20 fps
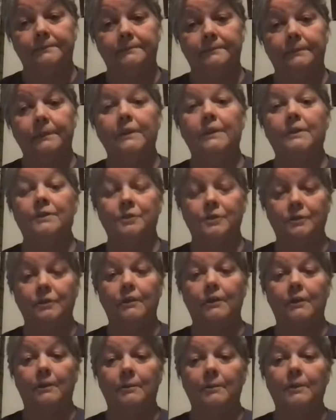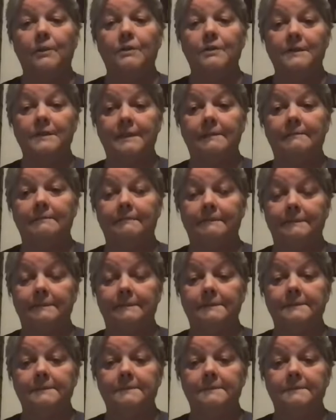Because you're a good person.
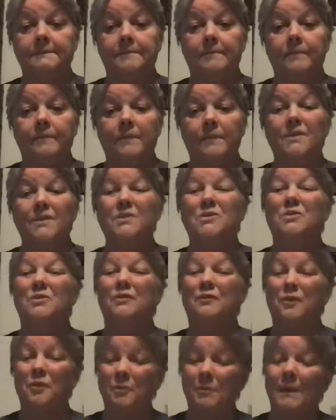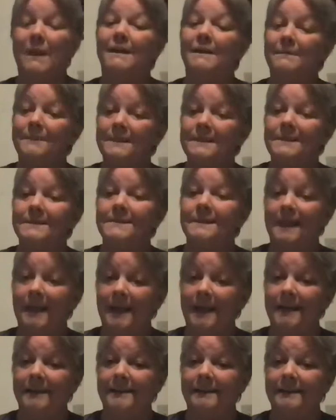So if you make a
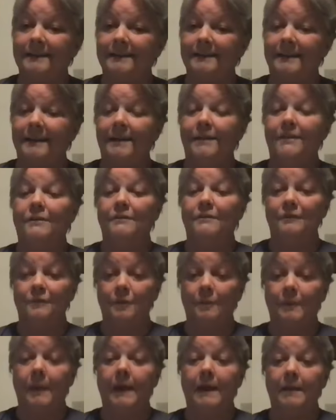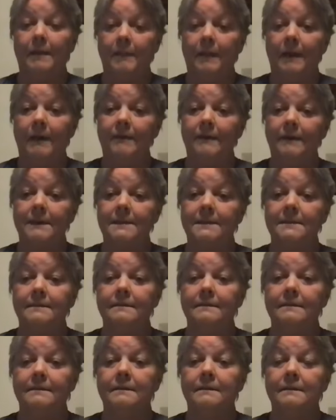mistake and you feel bad about it,
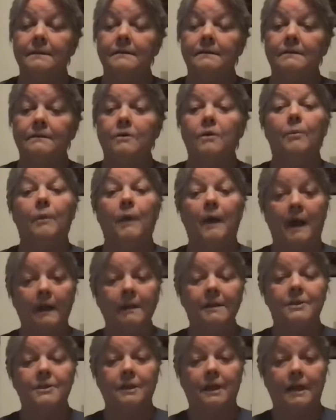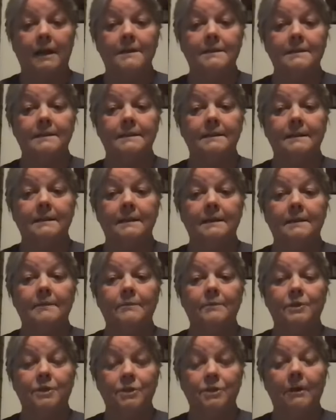you apologize,
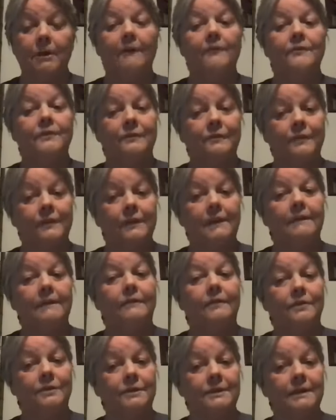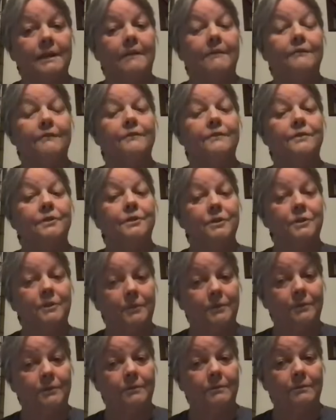but you have to forgive yourself too.